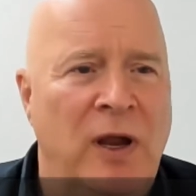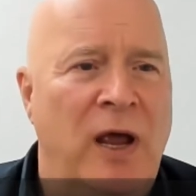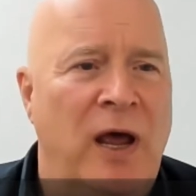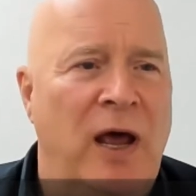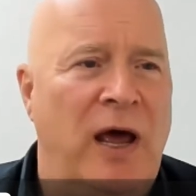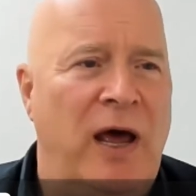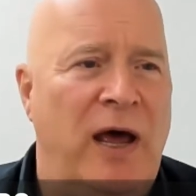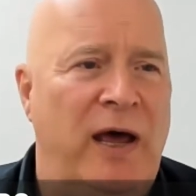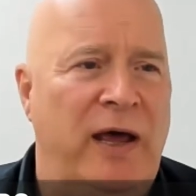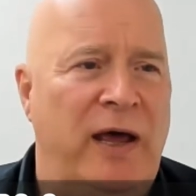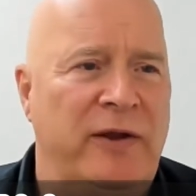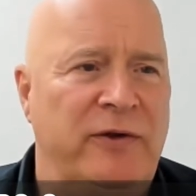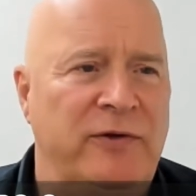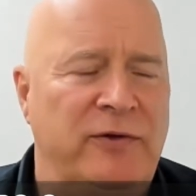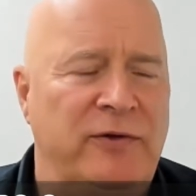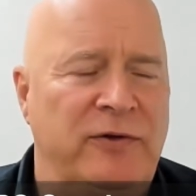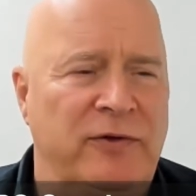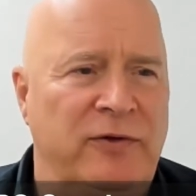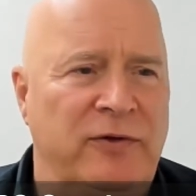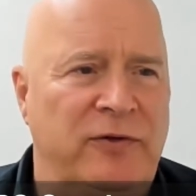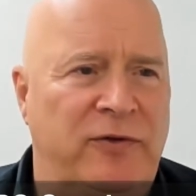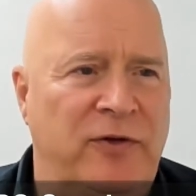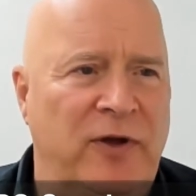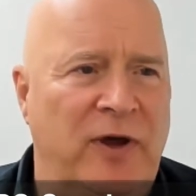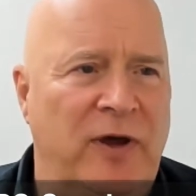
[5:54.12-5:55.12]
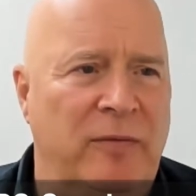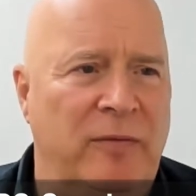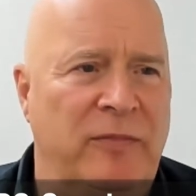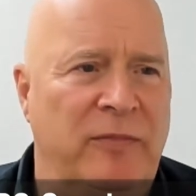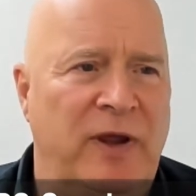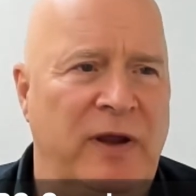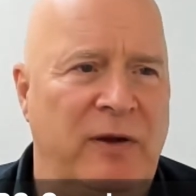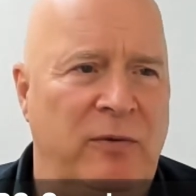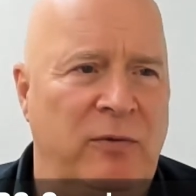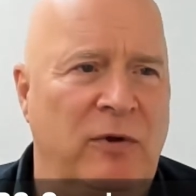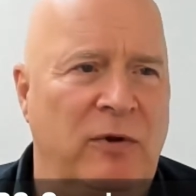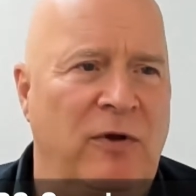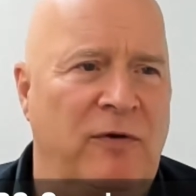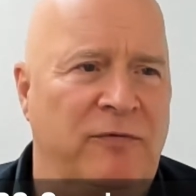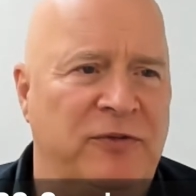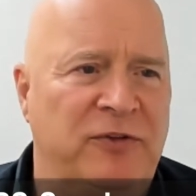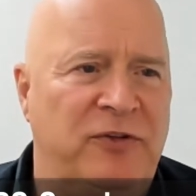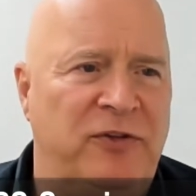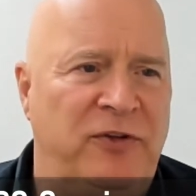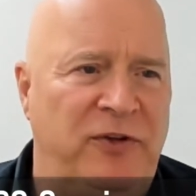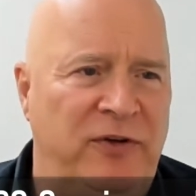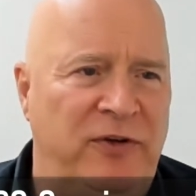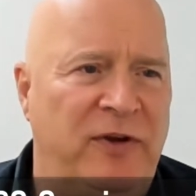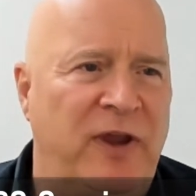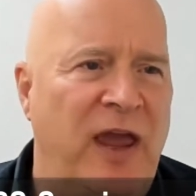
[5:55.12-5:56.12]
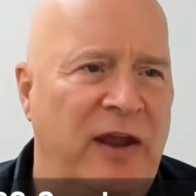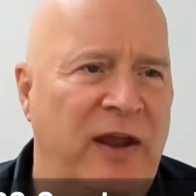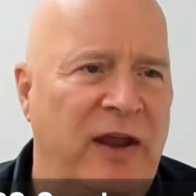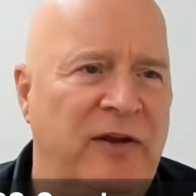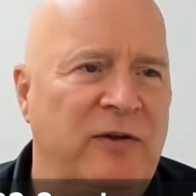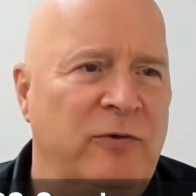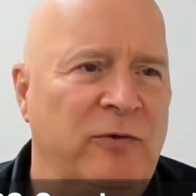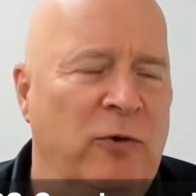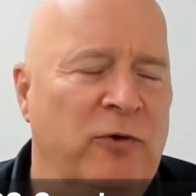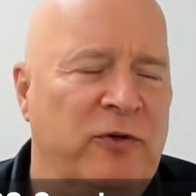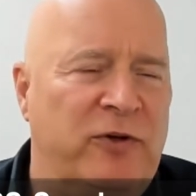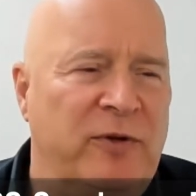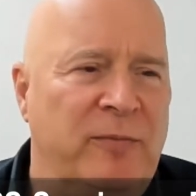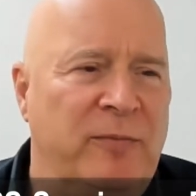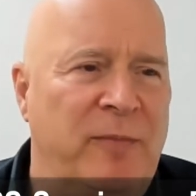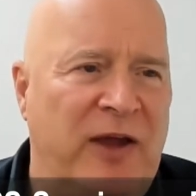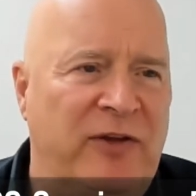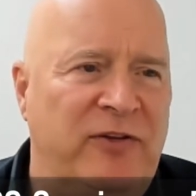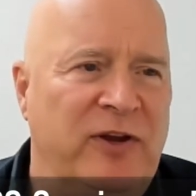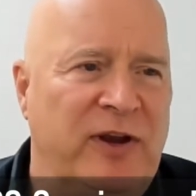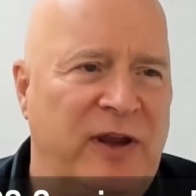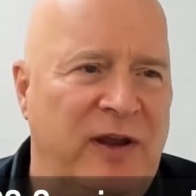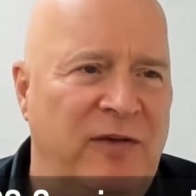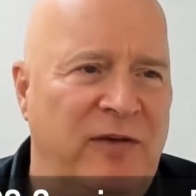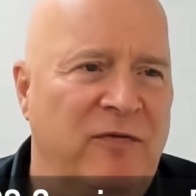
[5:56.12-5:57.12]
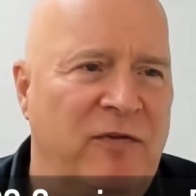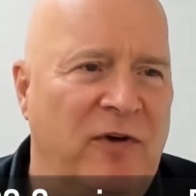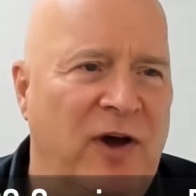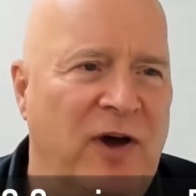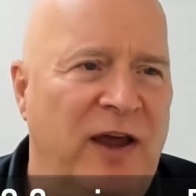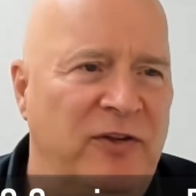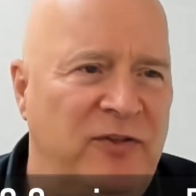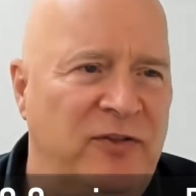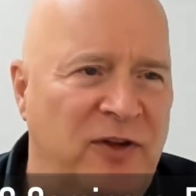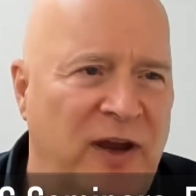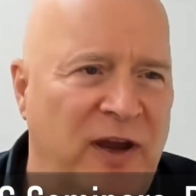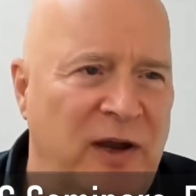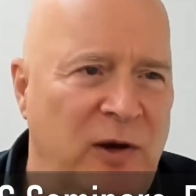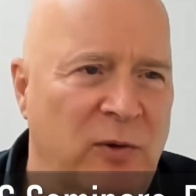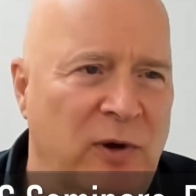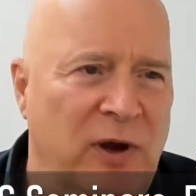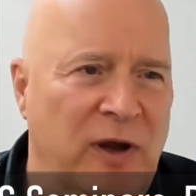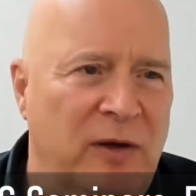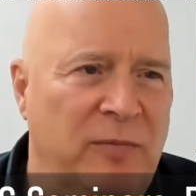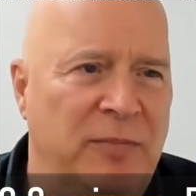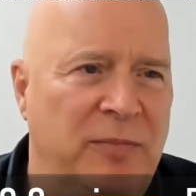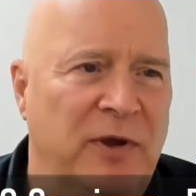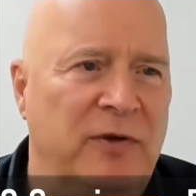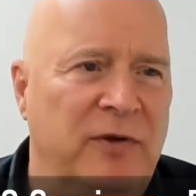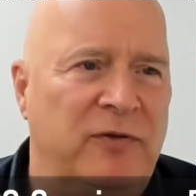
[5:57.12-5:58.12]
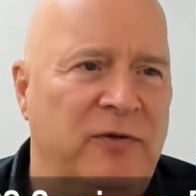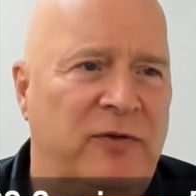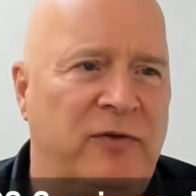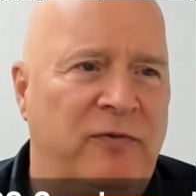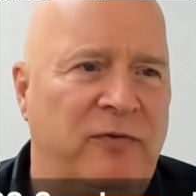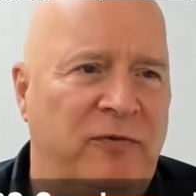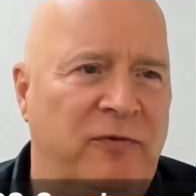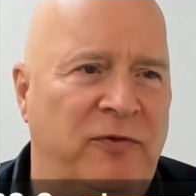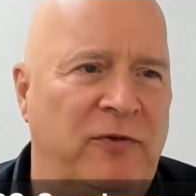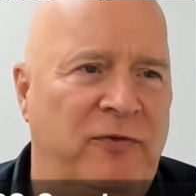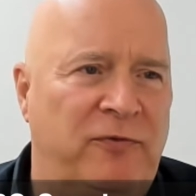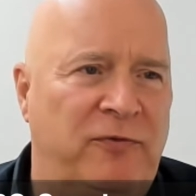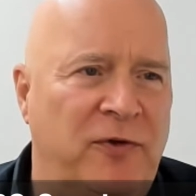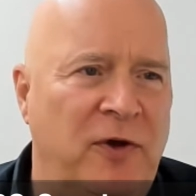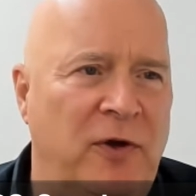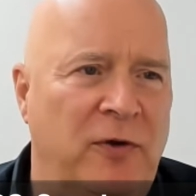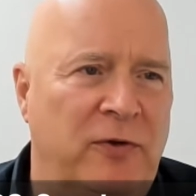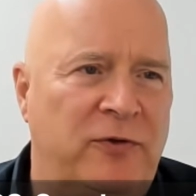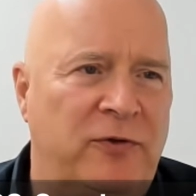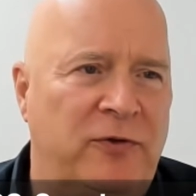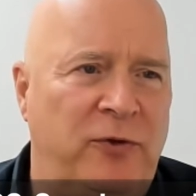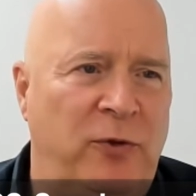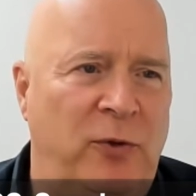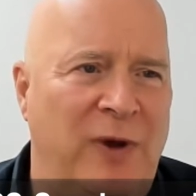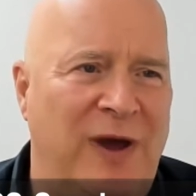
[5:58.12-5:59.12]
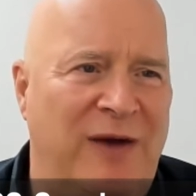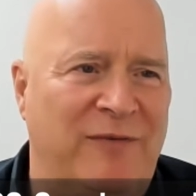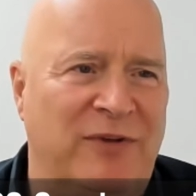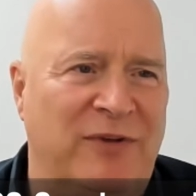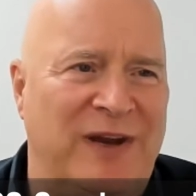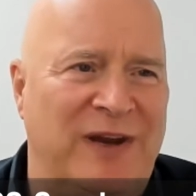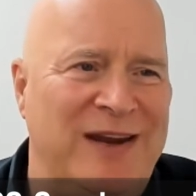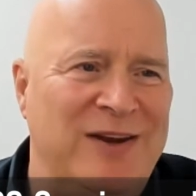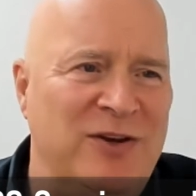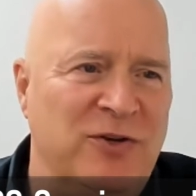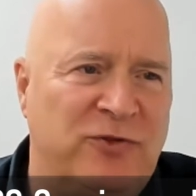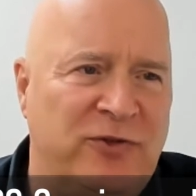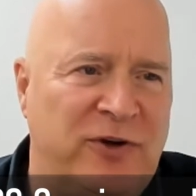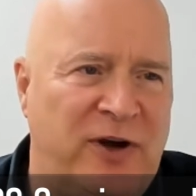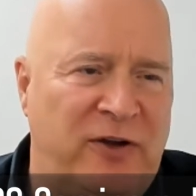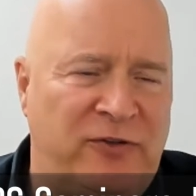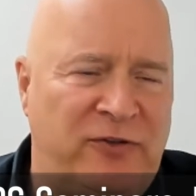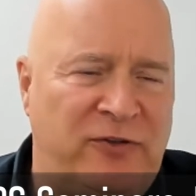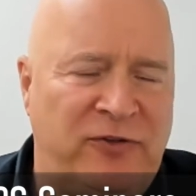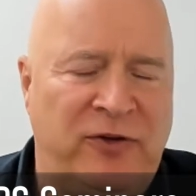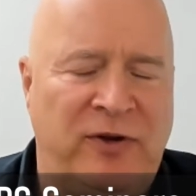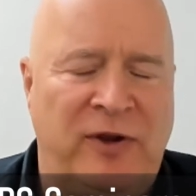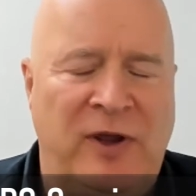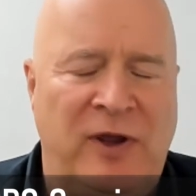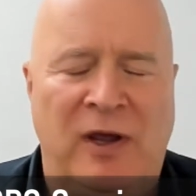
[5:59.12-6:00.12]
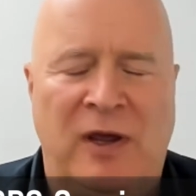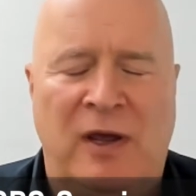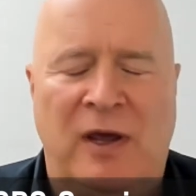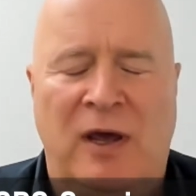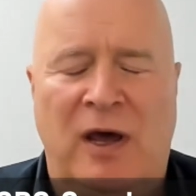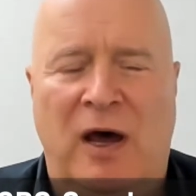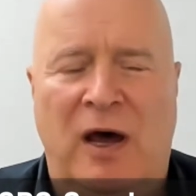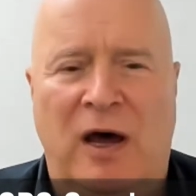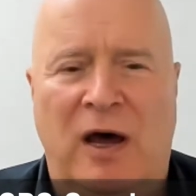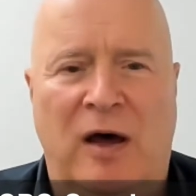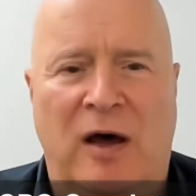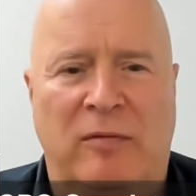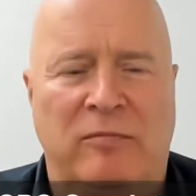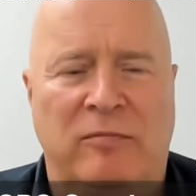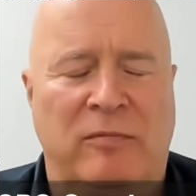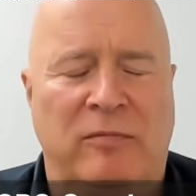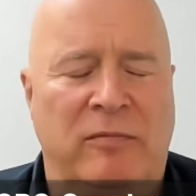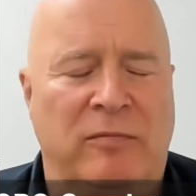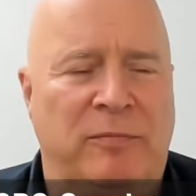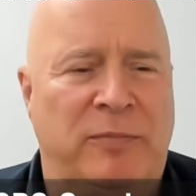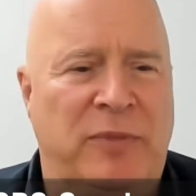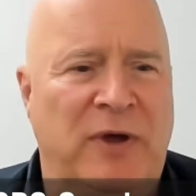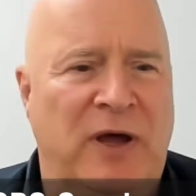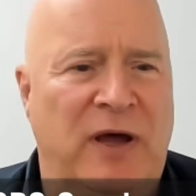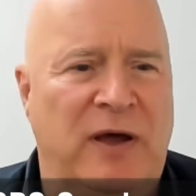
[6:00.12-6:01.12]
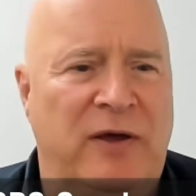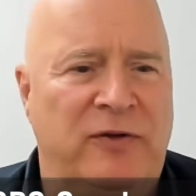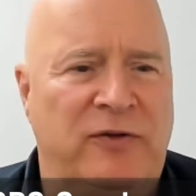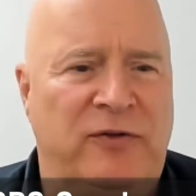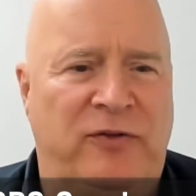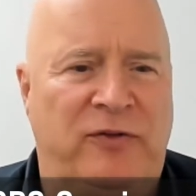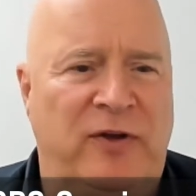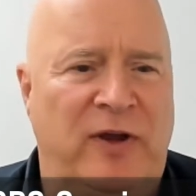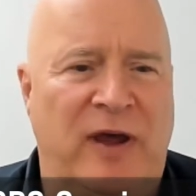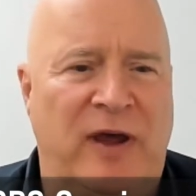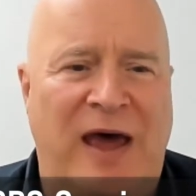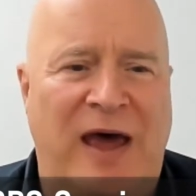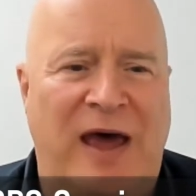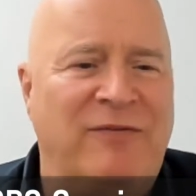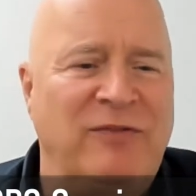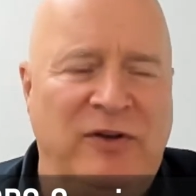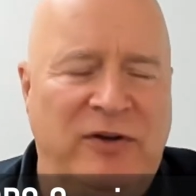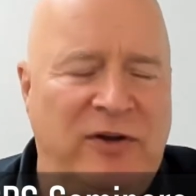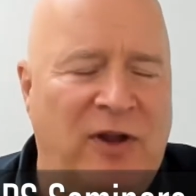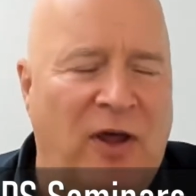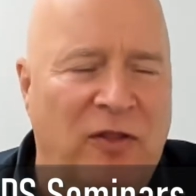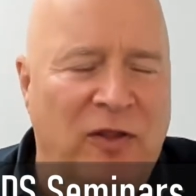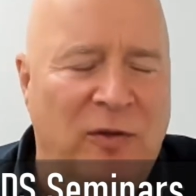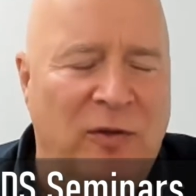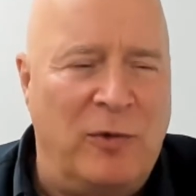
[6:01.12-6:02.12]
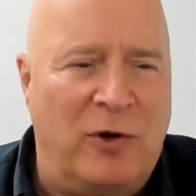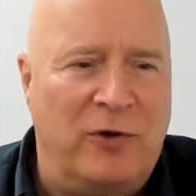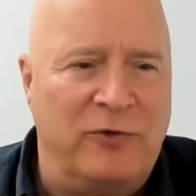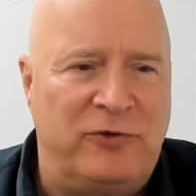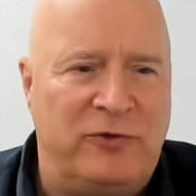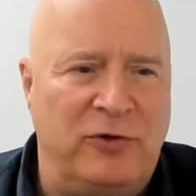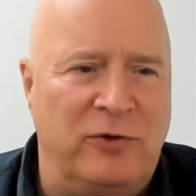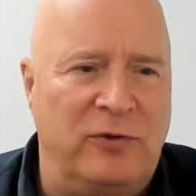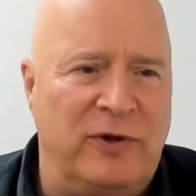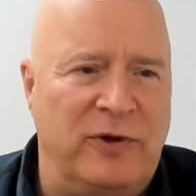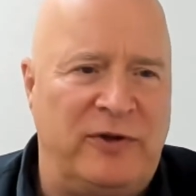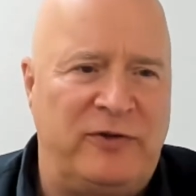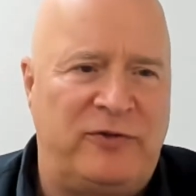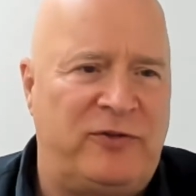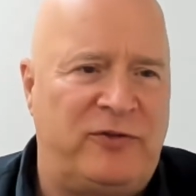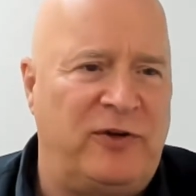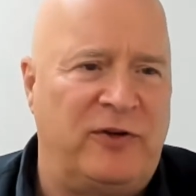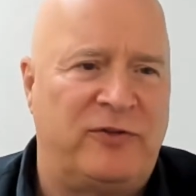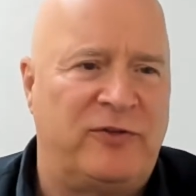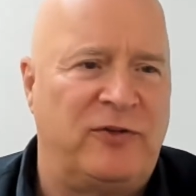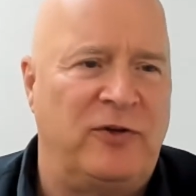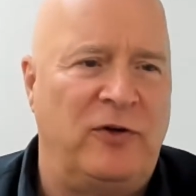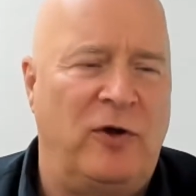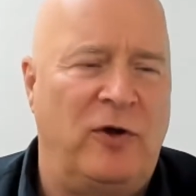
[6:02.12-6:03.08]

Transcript: and they will obviously get automatic invites anyway. But for folks who have an interest but haven't done the module, it's just an